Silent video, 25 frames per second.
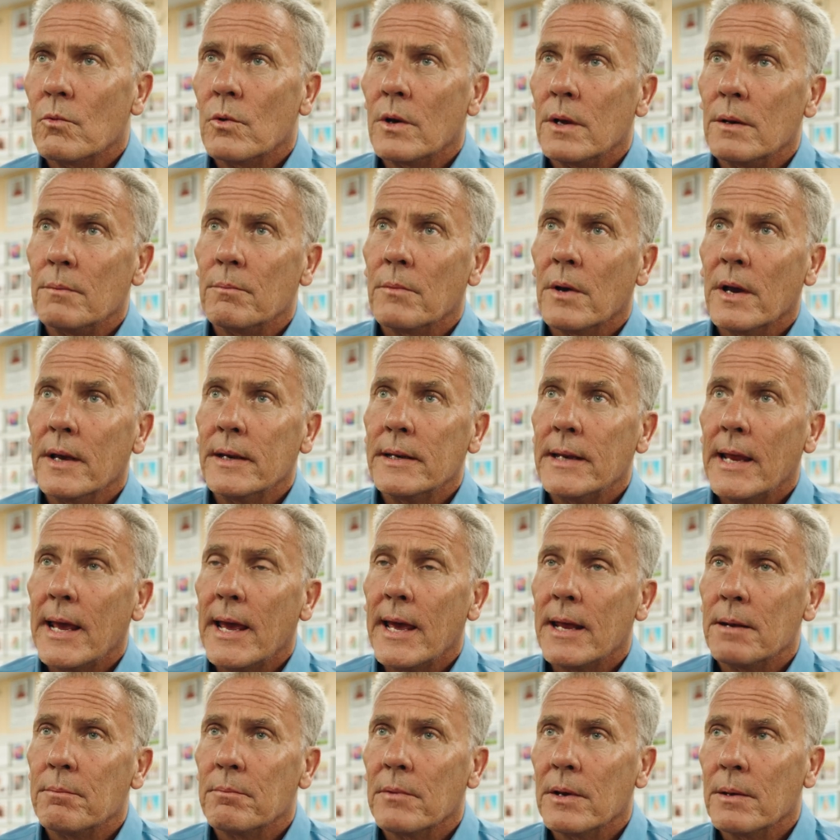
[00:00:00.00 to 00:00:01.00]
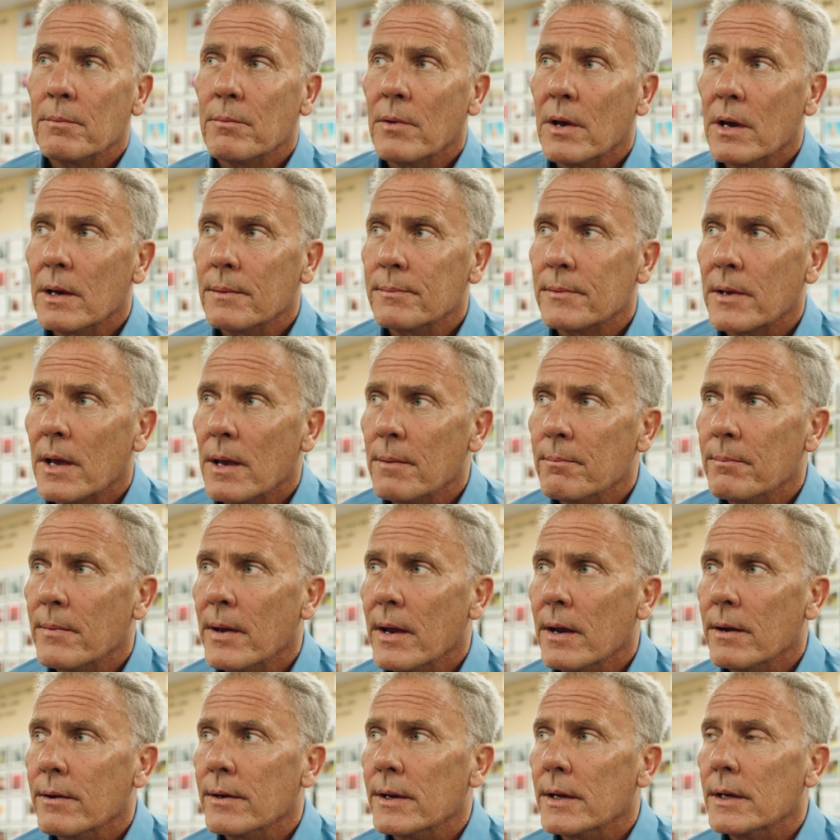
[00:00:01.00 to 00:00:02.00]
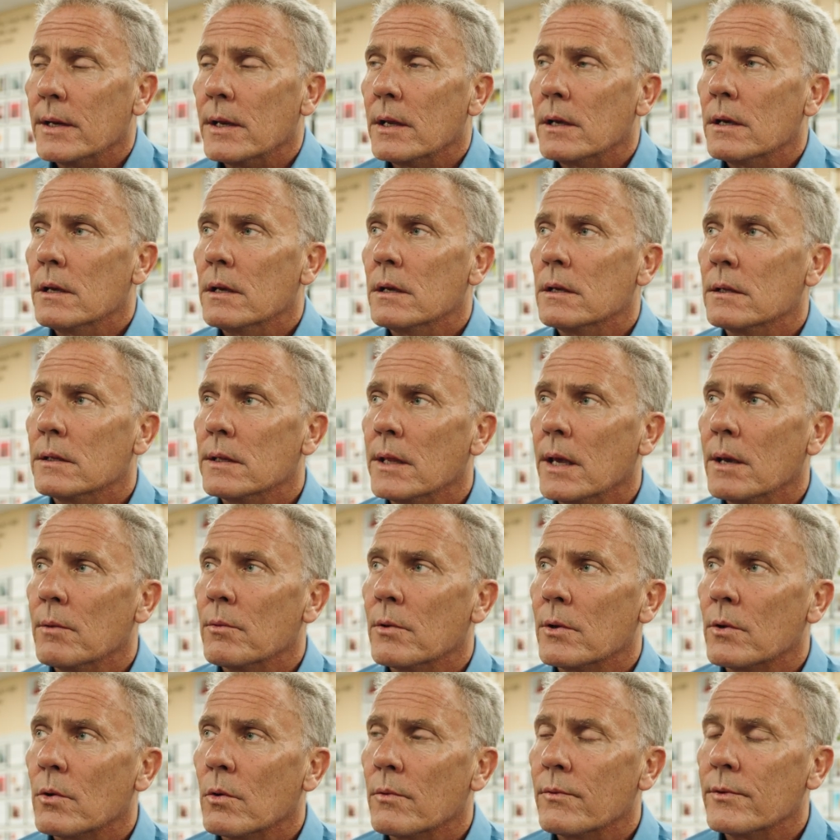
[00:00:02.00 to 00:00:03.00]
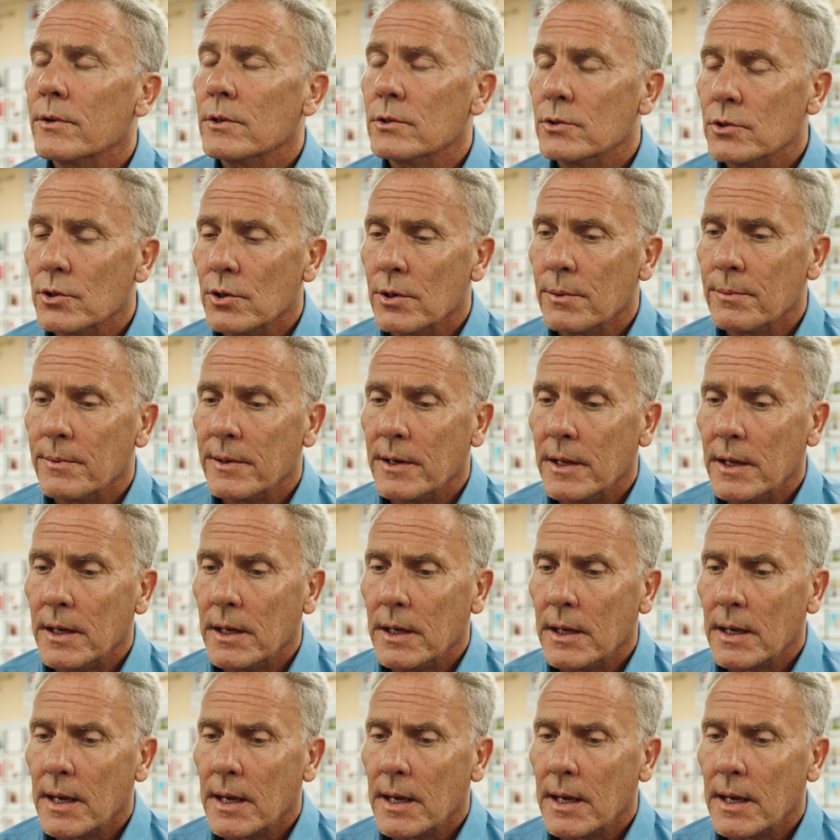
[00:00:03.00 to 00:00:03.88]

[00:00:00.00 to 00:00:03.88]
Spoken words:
When my dad and my mom got married, they went over to Germany